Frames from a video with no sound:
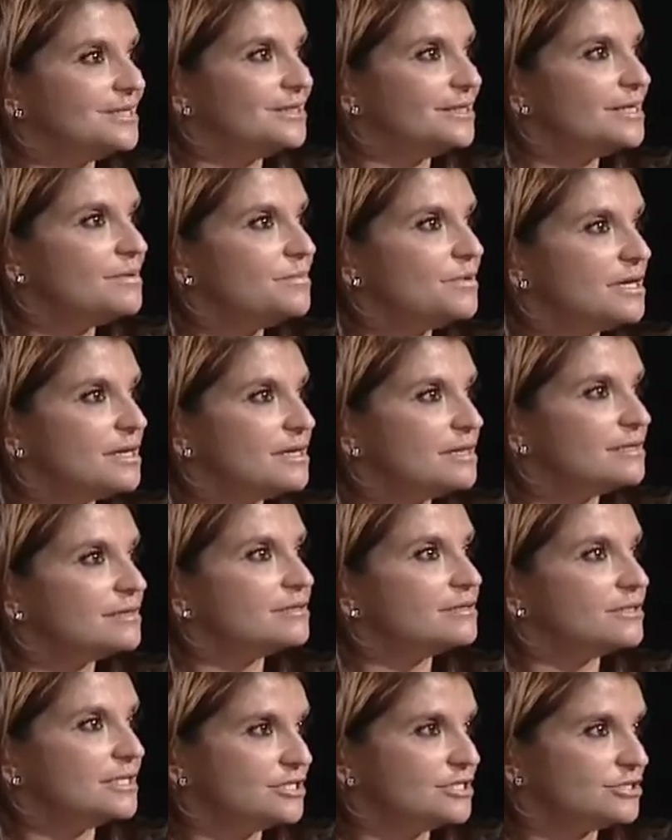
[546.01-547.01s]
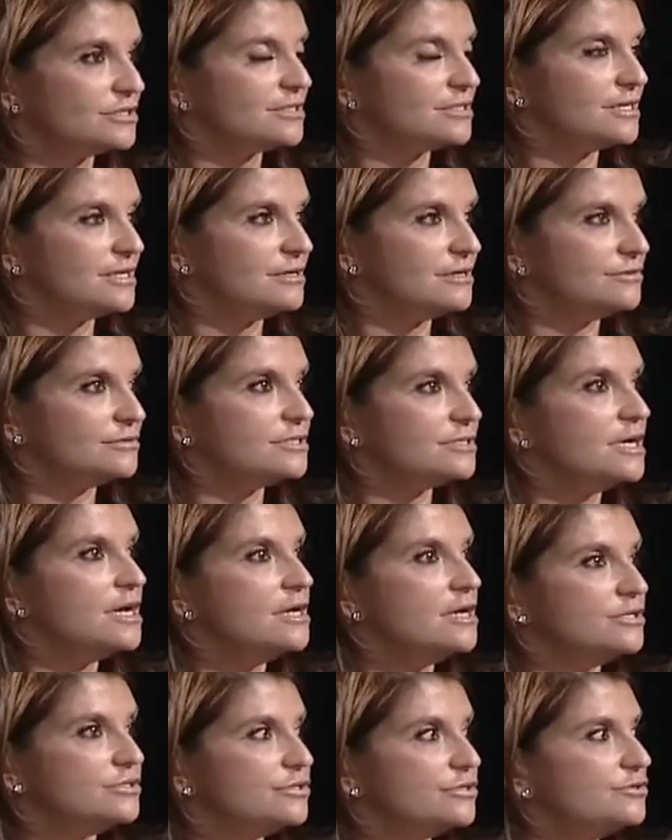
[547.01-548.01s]
limit the legislators
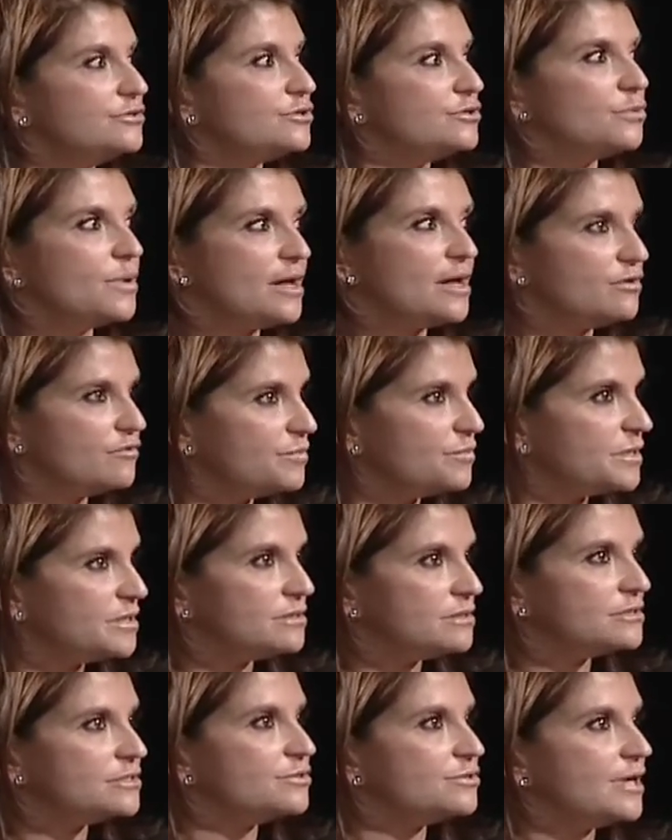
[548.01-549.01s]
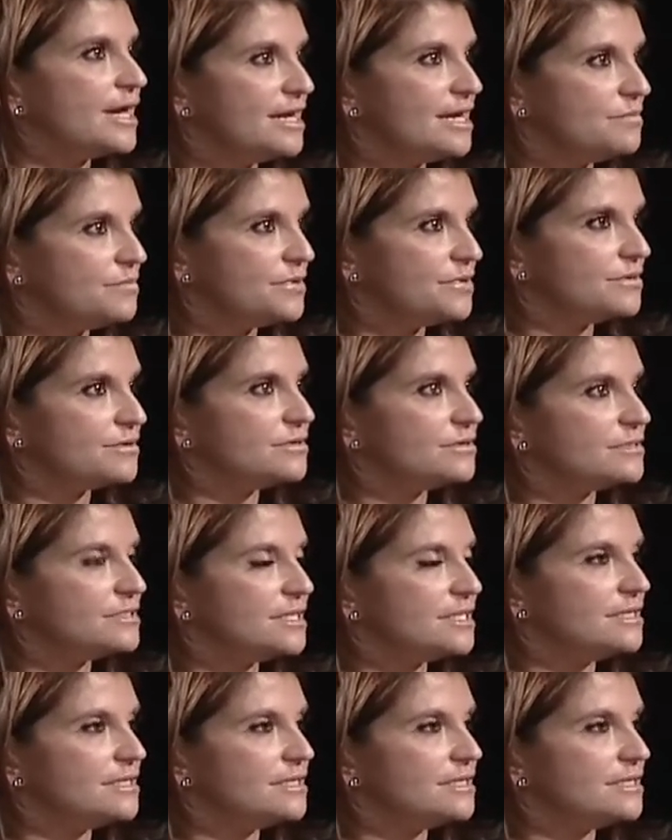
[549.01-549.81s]
to 12 bills or 8 bills.